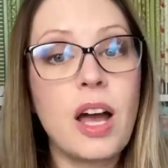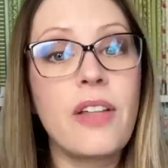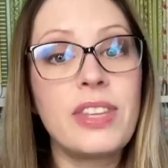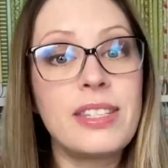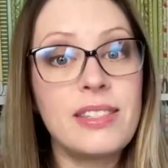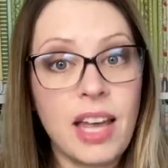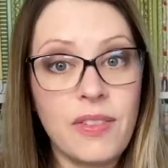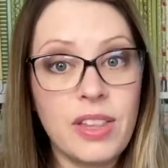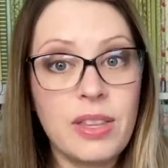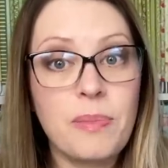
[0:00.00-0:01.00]
on the
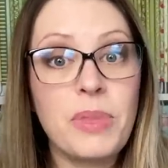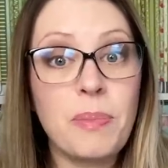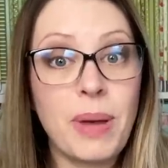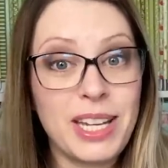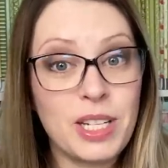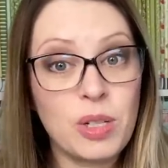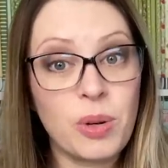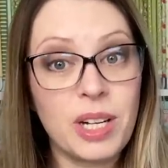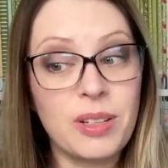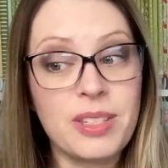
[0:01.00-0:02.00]
7th. The button
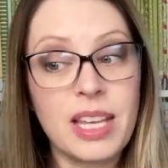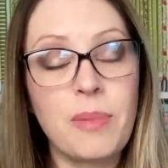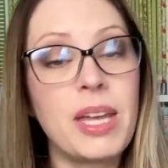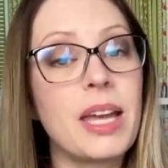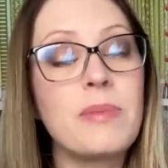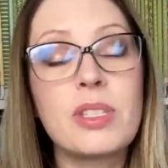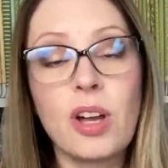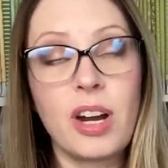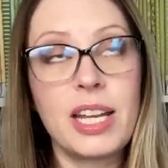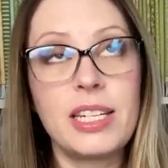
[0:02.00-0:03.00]
tutorial is coming. I'm
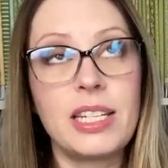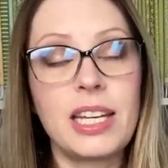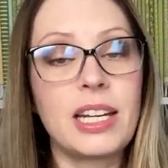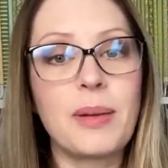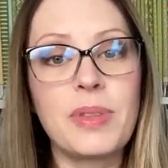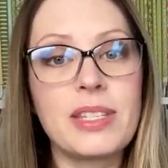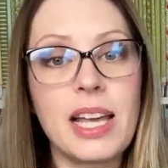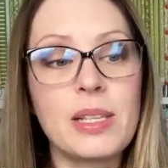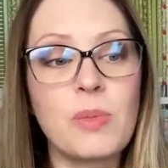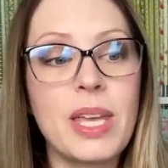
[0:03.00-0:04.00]
sorry I didn't get it up this
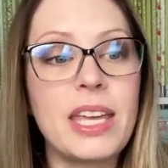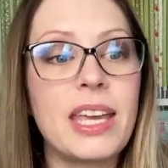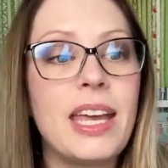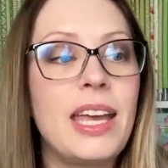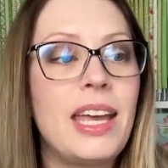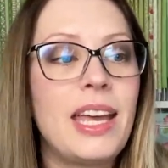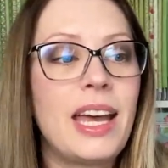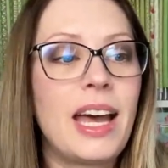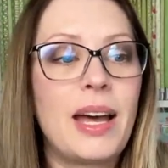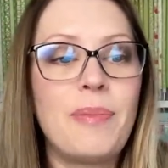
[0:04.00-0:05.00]
last week.
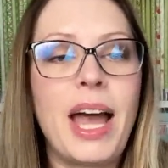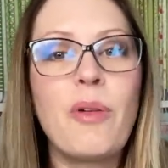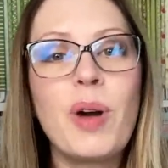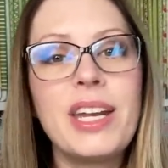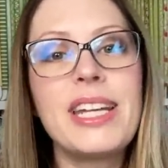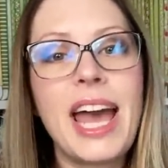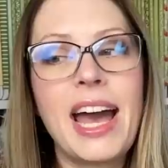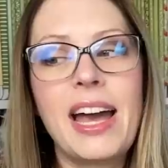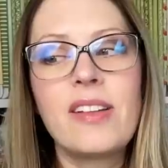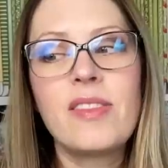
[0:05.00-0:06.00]
Um, I wanted to
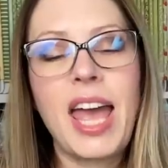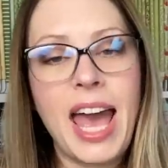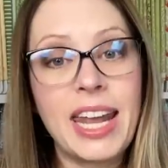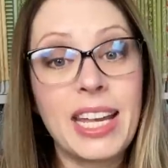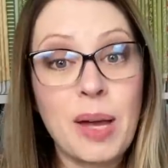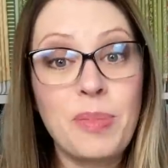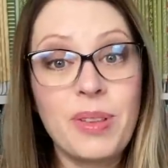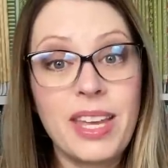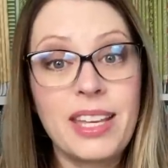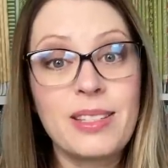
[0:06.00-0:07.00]
add a couple
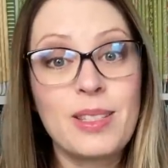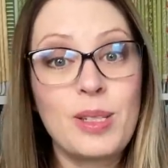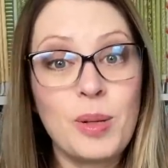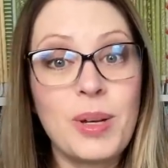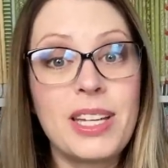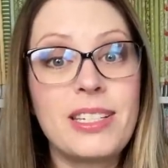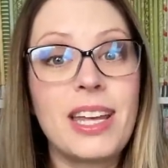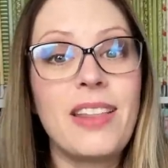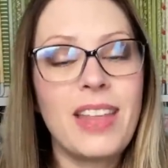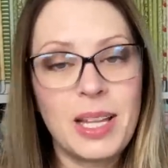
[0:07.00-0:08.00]
things to it,
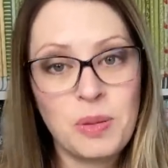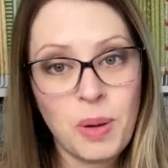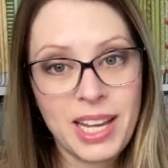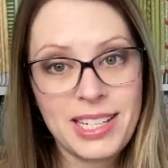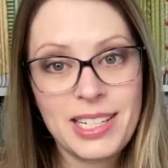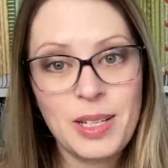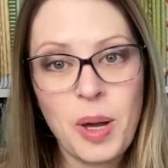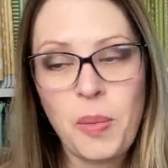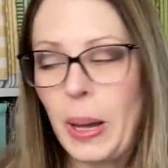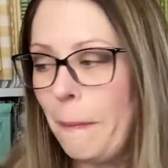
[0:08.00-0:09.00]
and that's why it didn't
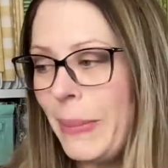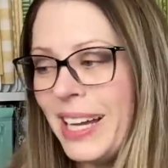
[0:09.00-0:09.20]
go up.